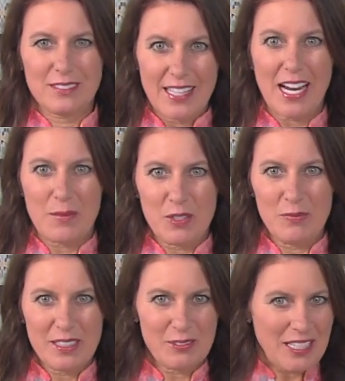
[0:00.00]
Lack of
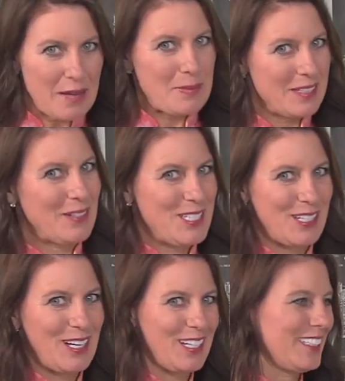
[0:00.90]
movement, would that be what
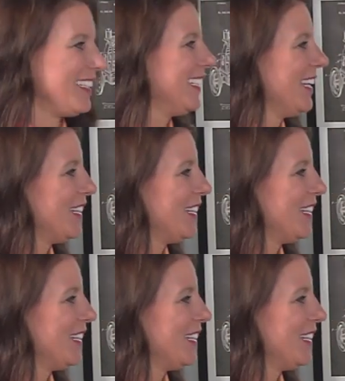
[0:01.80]
you call it?